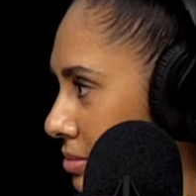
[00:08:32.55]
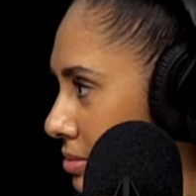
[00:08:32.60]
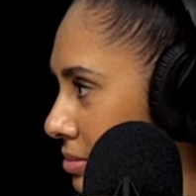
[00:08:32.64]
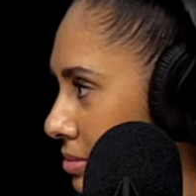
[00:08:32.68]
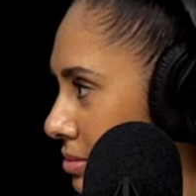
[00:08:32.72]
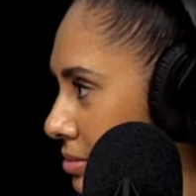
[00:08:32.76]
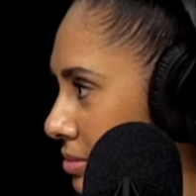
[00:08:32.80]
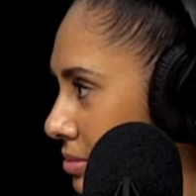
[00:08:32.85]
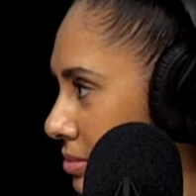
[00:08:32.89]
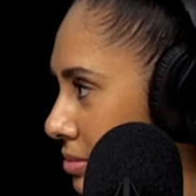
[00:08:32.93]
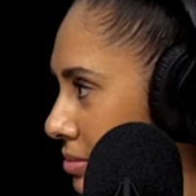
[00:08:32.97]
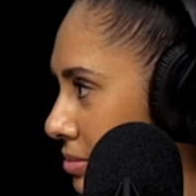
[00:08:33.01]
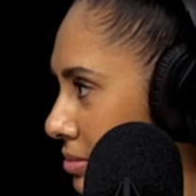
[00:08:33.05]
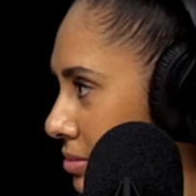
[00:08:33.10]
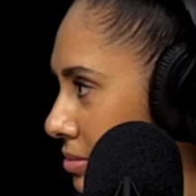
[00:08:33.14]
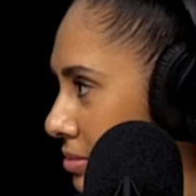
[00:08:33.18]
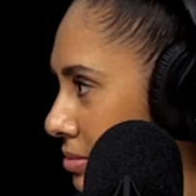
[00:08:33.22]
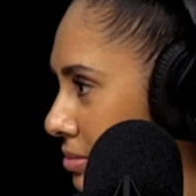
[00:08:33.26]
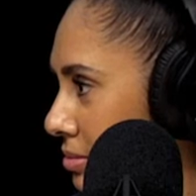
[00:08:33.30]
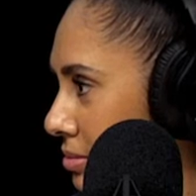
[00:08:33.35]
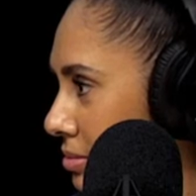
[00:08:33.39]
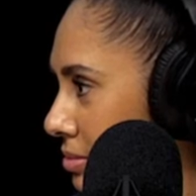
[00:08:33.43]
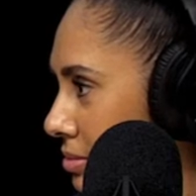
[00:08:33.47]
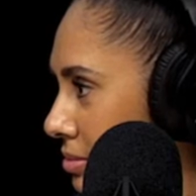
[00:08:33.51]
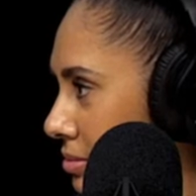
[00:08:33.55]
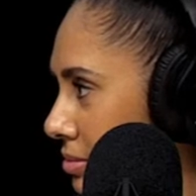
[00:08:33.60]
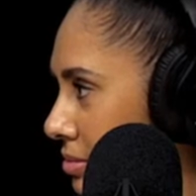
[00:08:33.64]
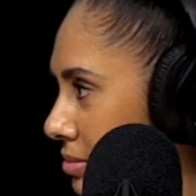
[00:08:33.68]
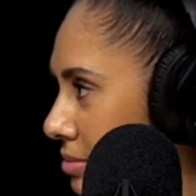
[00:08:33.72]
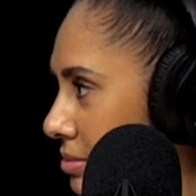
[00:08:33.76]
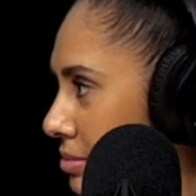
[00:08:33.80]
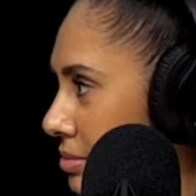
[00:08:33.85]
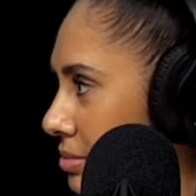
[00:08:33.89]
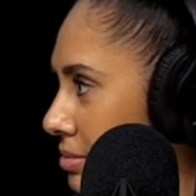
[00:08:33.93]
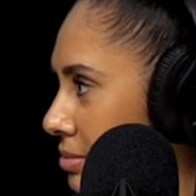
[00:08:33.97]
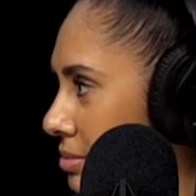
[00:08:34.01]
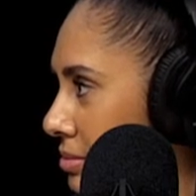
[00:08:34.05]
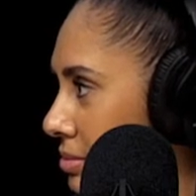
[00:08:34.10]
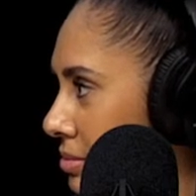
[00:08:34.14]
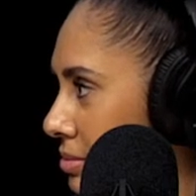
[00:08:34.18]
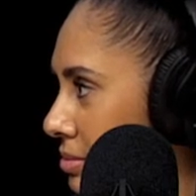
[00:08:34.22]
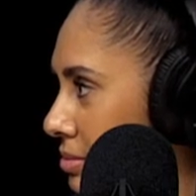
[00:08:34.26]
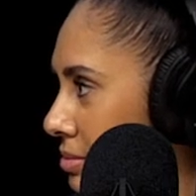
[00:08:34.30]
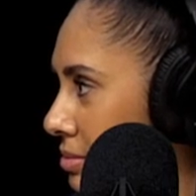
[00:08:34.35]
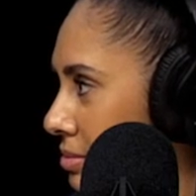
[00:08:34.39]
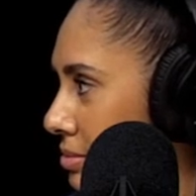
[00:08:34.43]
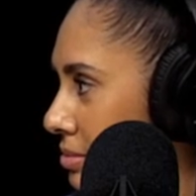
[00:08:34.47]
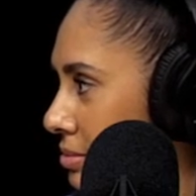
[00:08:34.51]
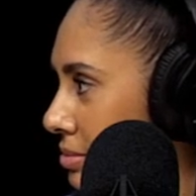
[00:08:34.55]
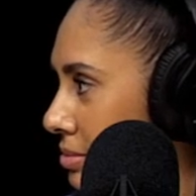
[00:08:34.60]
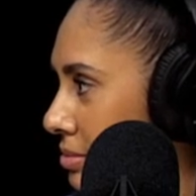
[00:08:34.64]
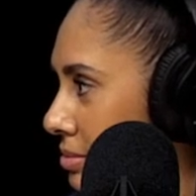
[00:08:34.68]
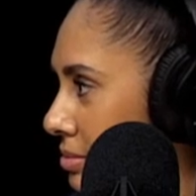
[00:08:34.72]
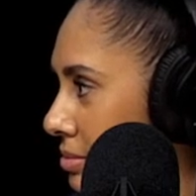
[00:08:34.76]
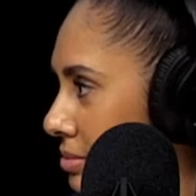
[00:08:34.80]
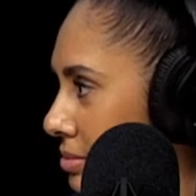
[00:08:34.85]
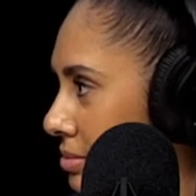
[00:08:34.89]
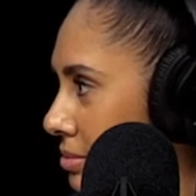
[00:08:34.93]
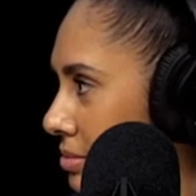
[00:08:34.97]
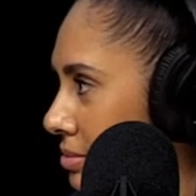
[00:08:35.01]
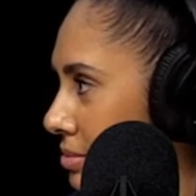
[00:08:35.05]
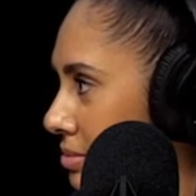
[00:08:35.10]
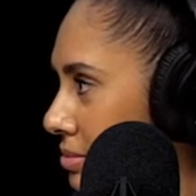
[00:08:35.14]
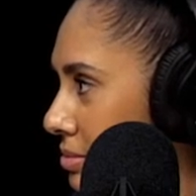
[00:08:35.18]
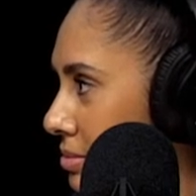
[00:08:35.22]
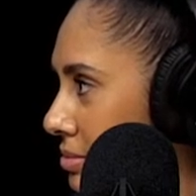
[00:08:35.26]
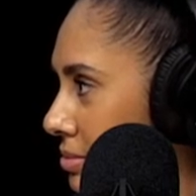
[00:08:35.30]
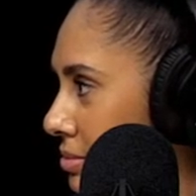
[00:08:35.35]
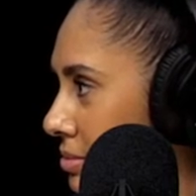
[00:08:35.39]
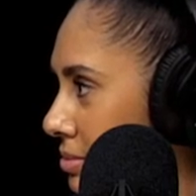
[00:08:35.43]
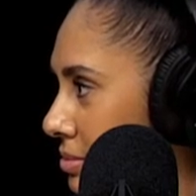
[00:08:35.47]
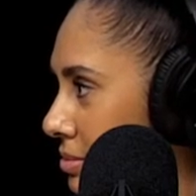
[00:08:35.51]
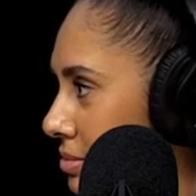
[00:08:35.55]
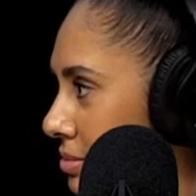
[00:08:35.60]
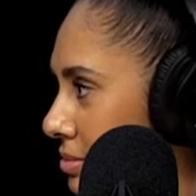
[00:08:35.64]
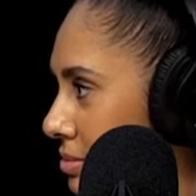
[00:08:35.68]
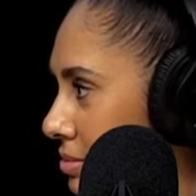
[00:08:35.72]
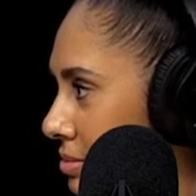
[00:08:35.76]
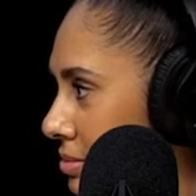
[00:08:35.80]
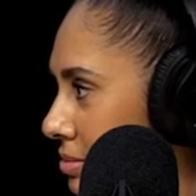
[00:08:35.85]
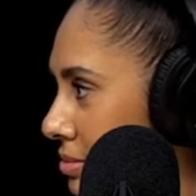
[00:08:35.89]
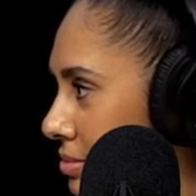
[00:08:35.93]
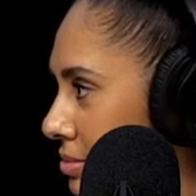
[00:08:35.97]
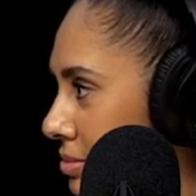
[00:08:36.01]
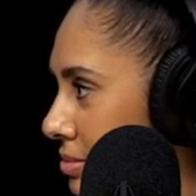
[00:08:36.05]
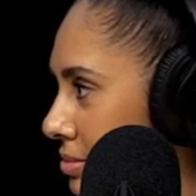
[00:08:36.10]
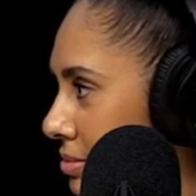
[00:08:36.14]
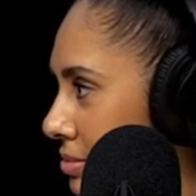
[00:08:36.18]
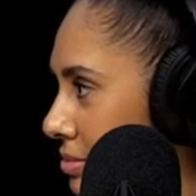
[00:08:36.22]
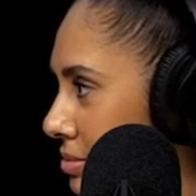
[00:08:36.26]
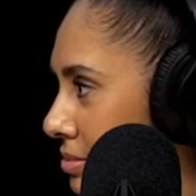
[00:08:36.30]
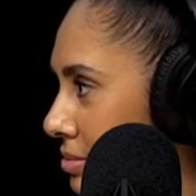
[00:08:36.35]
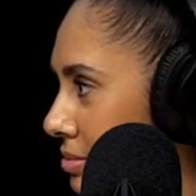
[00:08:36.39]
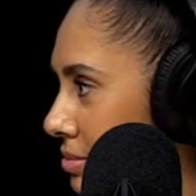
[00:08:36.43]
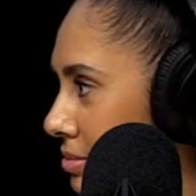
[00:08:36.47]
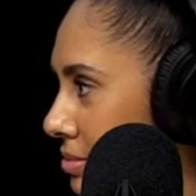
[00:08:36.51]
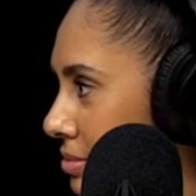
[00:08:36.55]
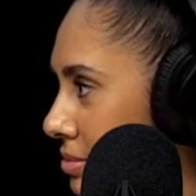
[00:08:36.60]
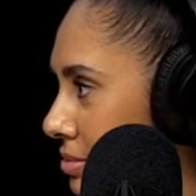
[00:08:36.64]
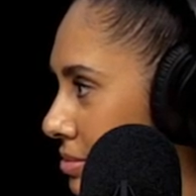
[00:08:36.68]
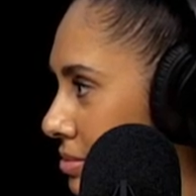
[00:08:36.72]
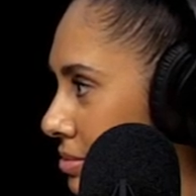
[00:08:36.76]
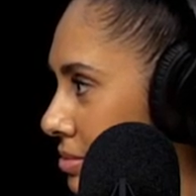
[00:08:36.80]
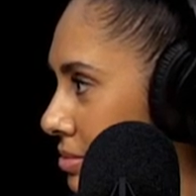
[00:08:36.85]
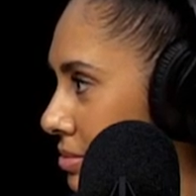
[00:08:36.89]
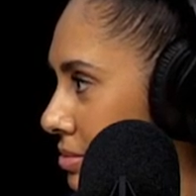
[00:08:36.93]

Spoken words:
This person isn't speaking.